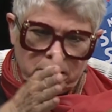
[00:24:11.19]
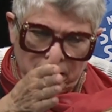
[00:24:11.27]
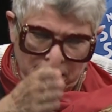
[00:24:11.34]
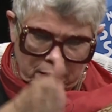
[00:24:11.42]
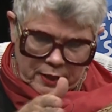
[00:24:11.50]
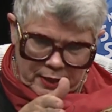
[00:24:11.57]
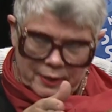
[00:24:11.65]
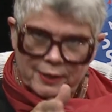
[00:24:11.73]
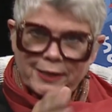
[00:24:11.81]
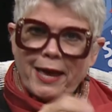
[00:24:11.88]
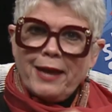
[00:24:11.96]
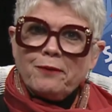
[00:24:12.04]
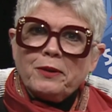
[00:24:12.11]
and this
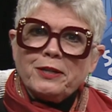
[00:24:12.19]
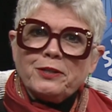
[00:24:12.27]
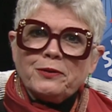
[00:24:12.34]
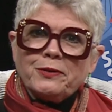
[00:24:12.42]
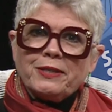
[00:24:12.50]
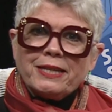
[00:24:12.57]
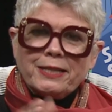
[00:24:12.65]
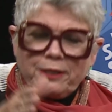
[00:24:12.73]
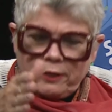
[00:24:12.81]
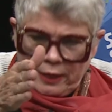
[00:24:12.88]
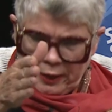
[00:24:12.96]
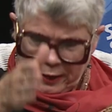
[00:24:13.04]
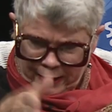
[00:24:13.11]
day we do this,
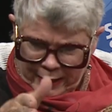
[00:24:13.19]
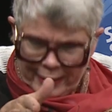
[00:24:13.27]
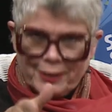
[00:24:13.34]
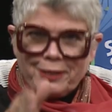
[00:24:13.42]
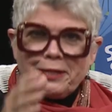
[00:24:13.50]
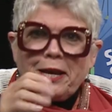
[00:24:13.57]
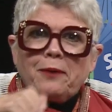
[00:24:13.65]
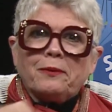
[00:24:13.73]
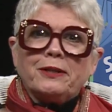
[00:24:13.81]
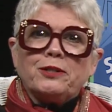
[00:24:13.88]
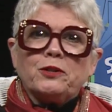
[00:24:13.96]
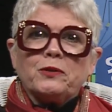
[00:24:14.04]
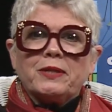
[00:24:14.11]
and this day we
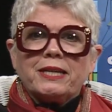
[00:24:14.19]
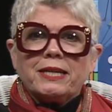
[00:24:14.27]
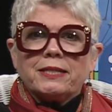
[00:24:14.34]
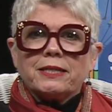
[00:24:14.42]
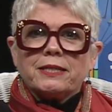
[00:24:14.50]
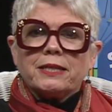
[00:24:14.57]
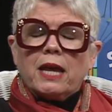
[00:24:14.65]
do this.